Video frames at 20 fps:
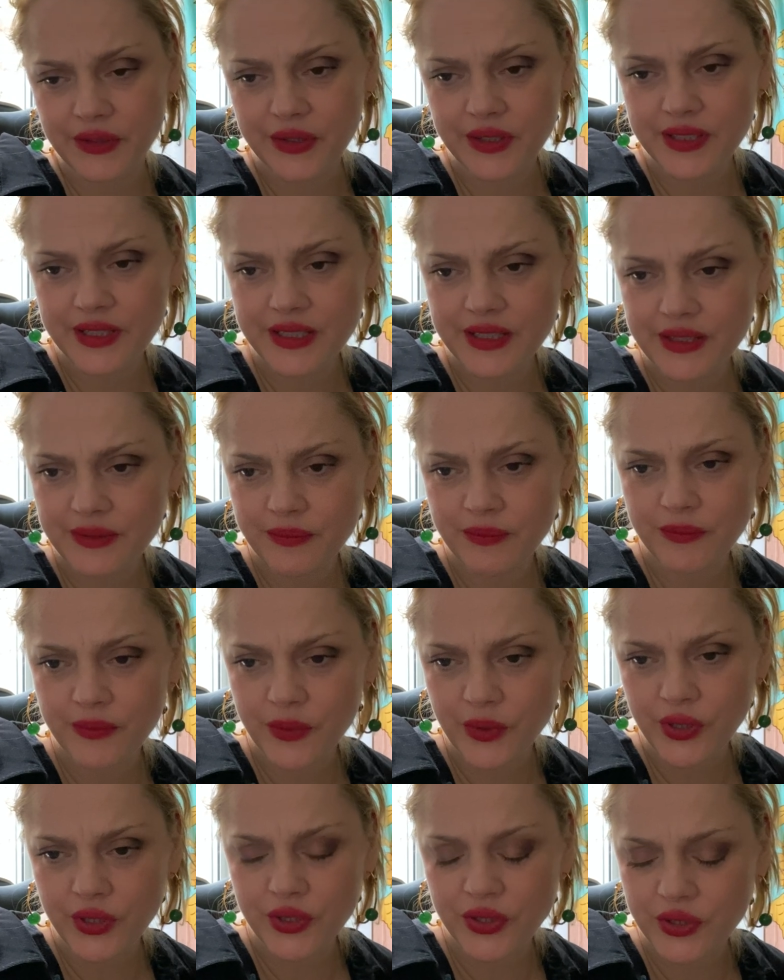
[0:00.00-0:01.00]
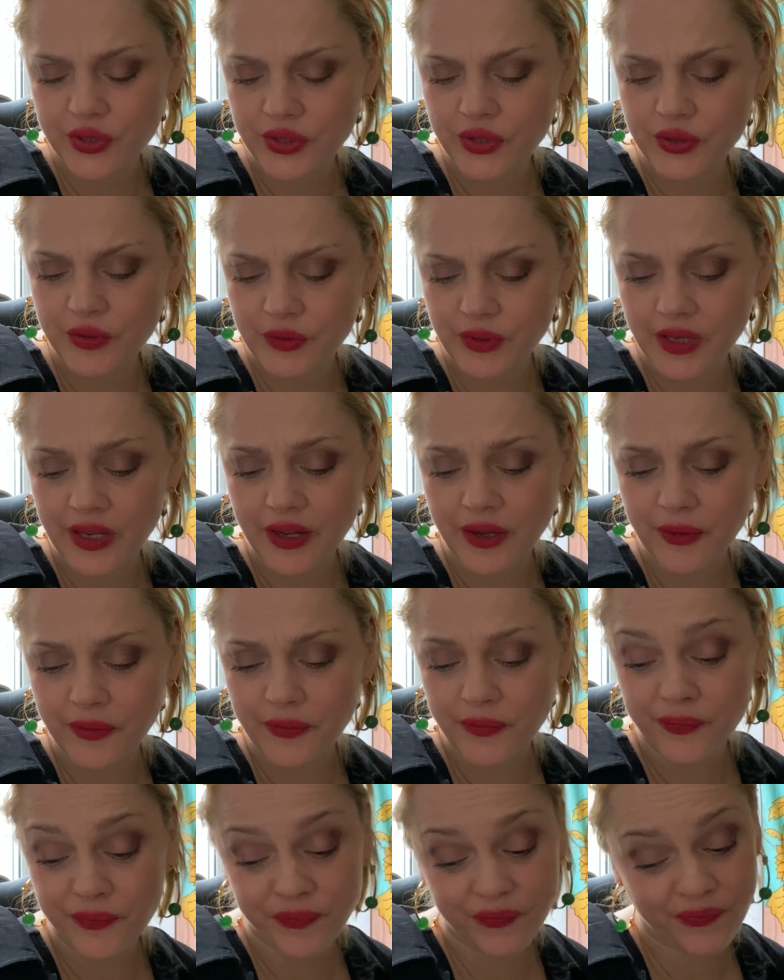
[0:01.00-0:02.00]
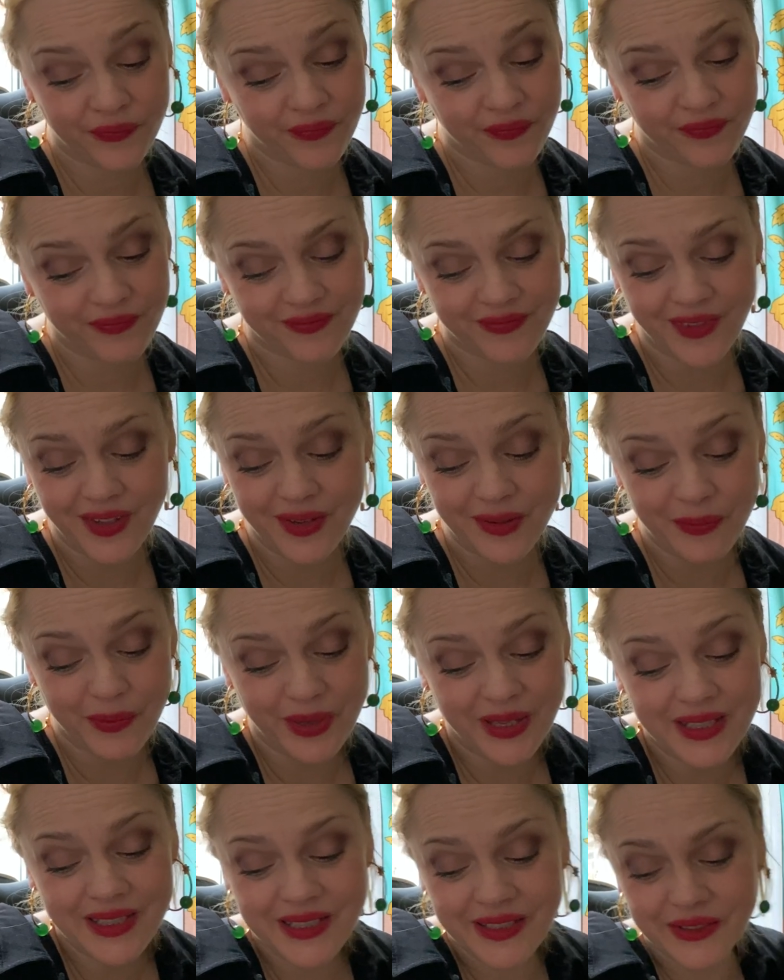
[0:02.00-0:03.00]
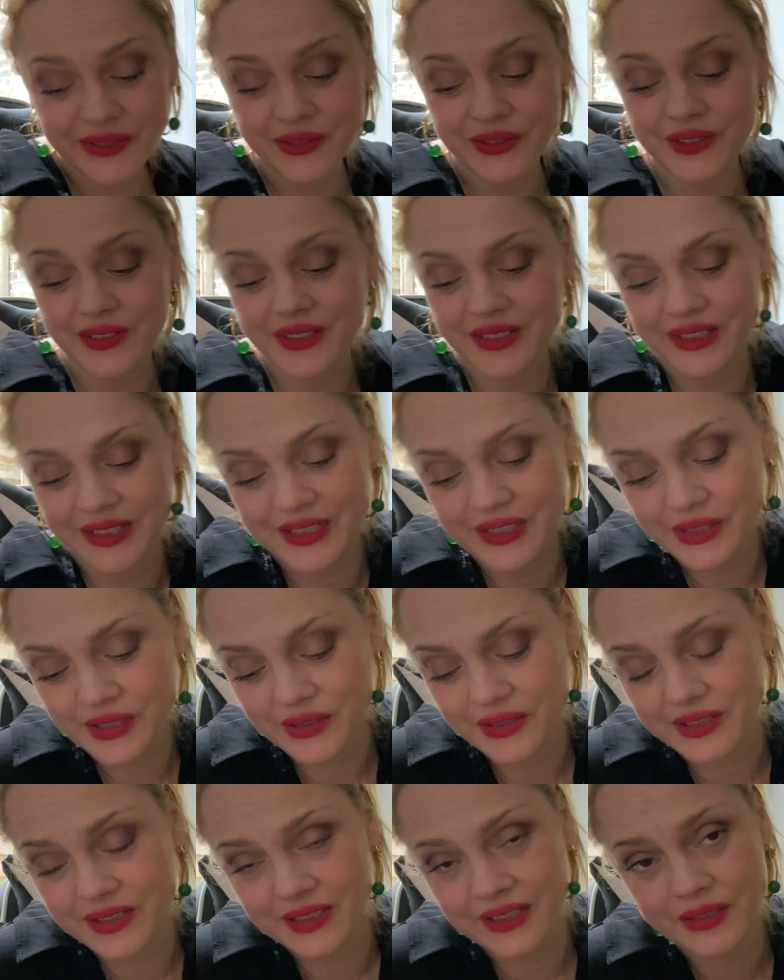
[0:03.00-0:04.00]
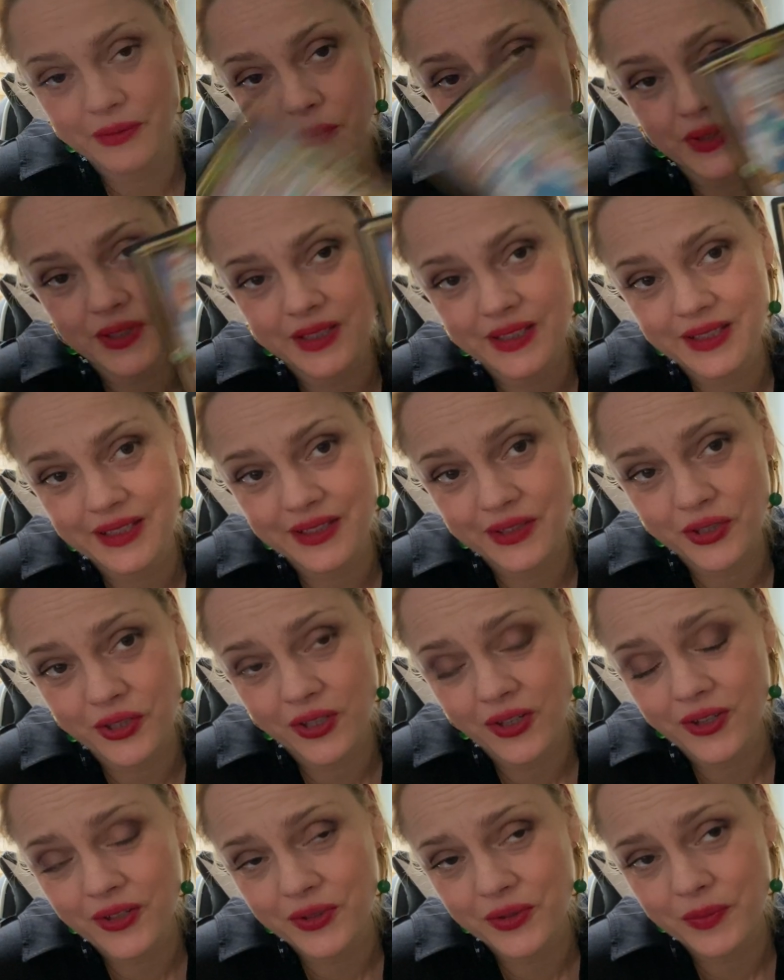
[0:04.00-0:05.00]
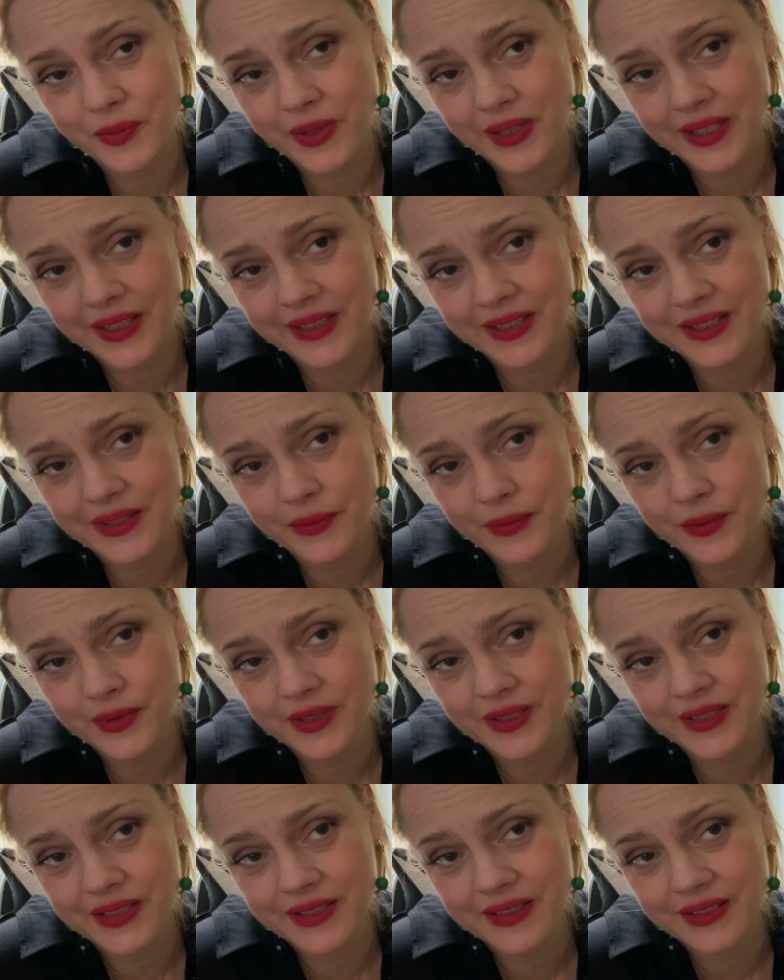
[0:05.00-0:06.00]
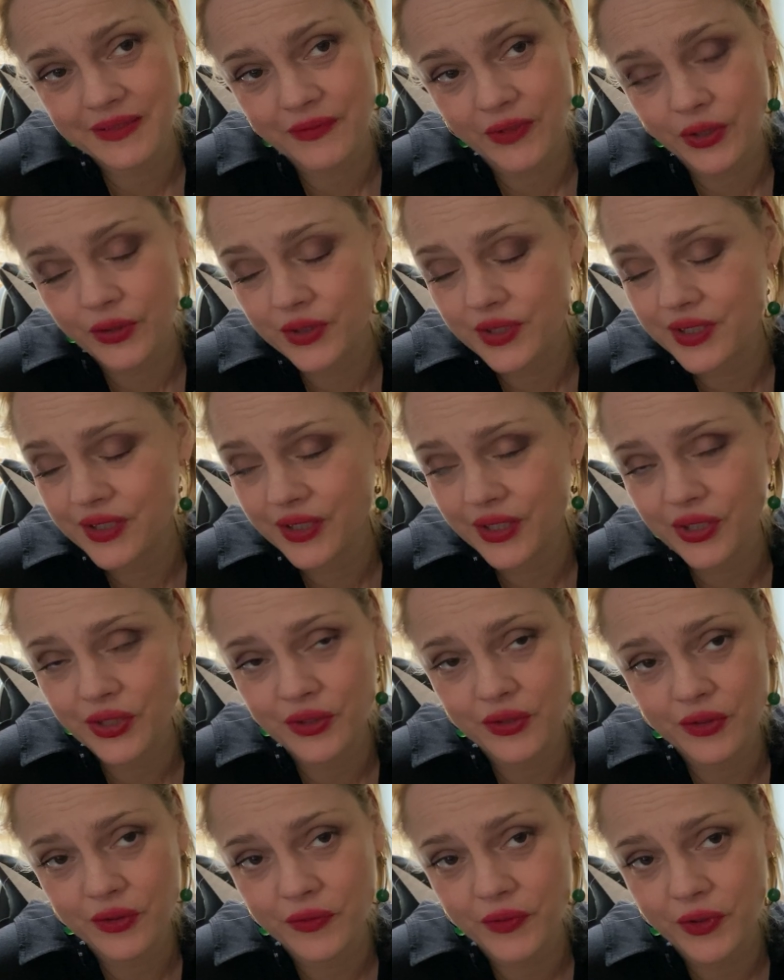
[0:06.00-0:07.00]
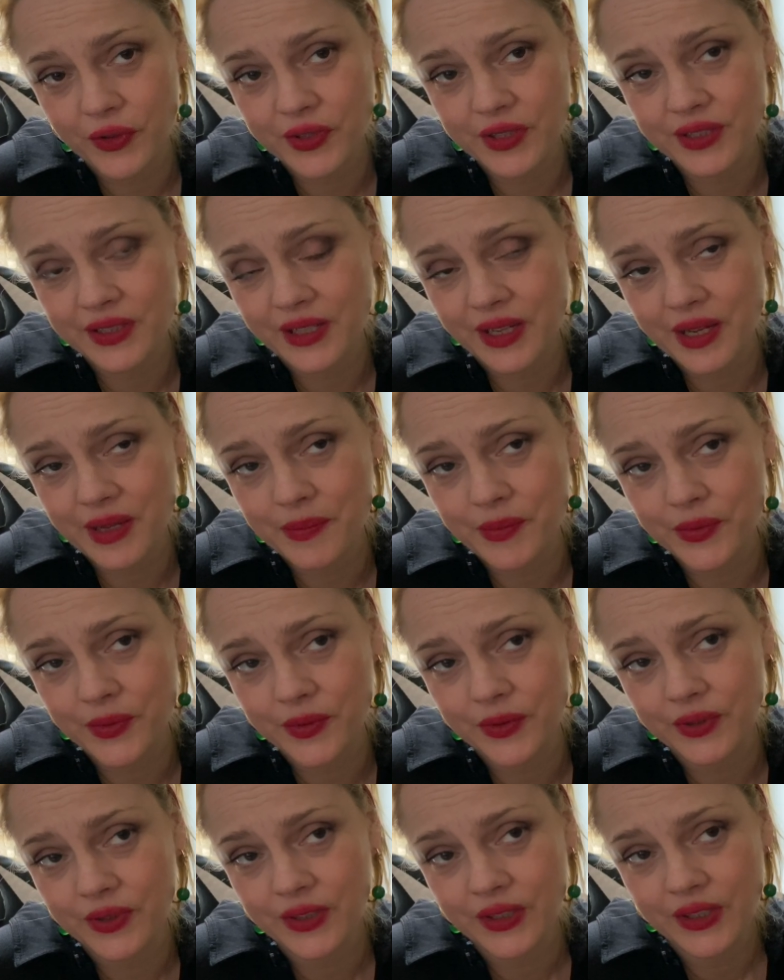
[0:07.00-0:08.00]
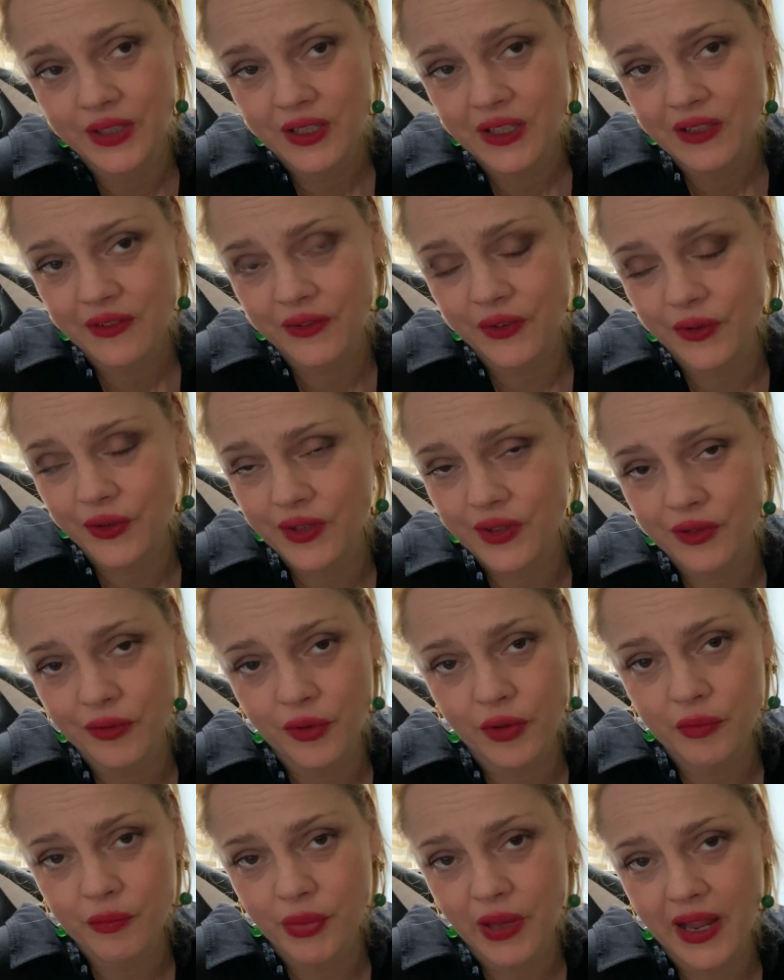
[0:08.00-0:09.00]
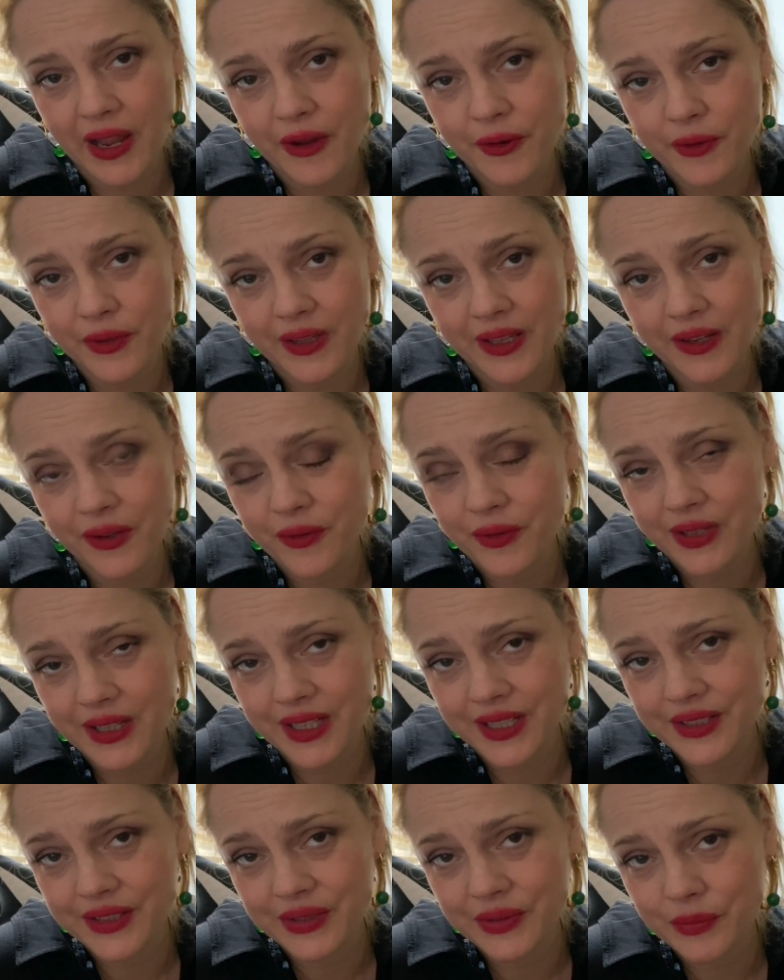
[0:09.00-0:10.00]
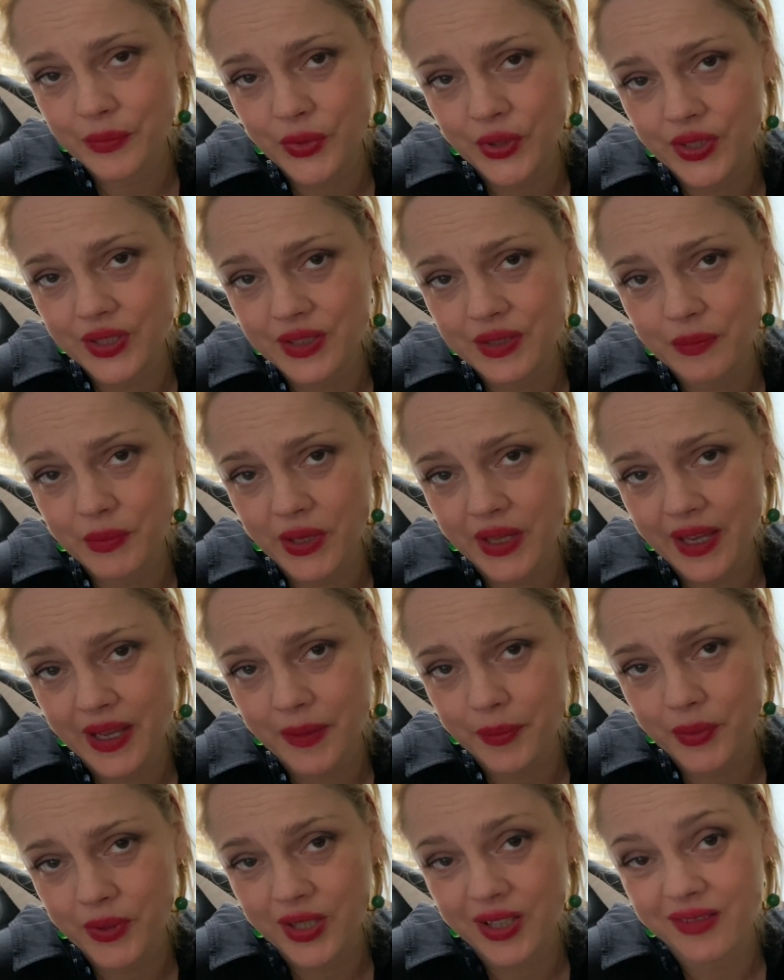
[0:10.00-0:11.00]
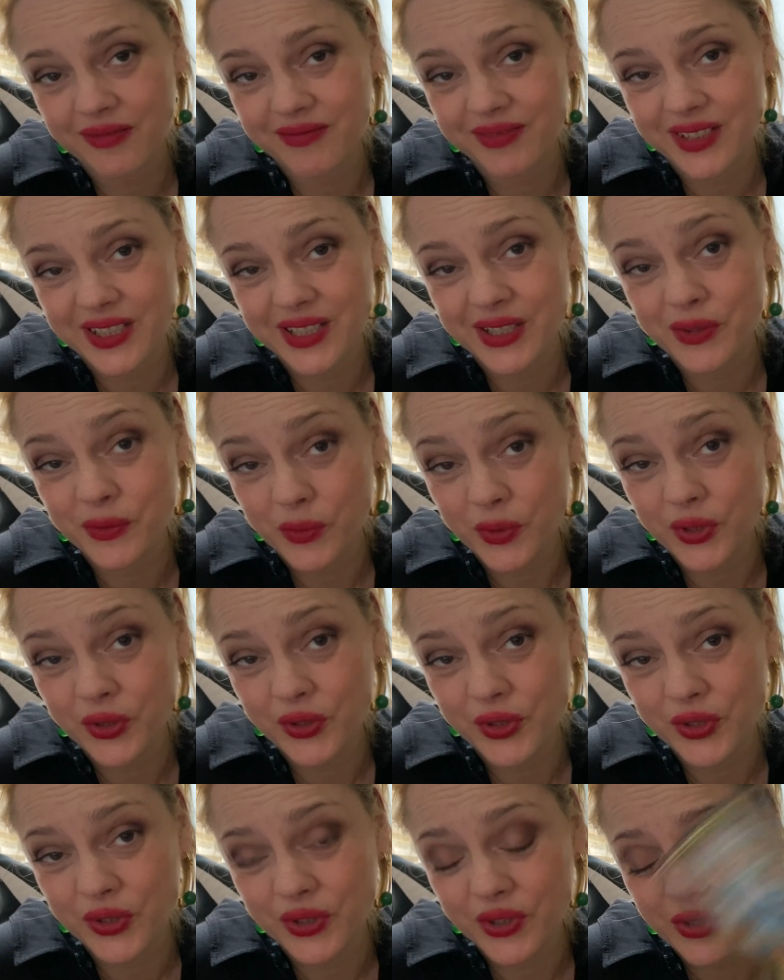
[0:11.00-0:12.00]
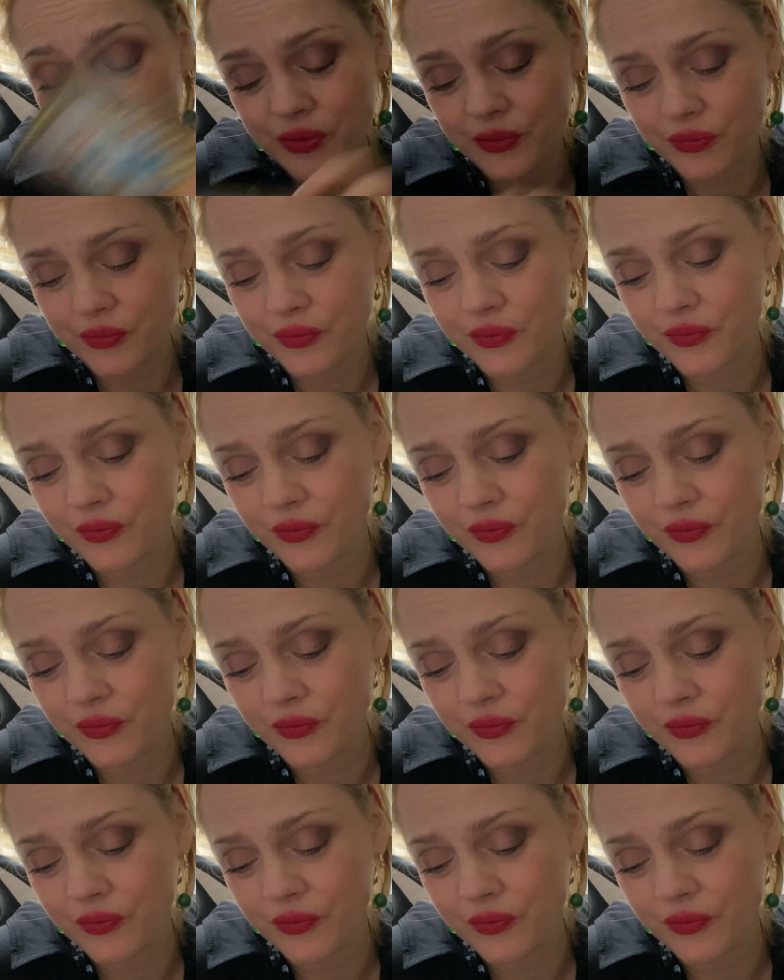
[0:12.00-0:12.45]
This is what you should do now. Nine of Pentacles. This one's in charge, mate. This one's very secure, very stable, very in their own power. They don't need somebody to be happy. This is what you should do.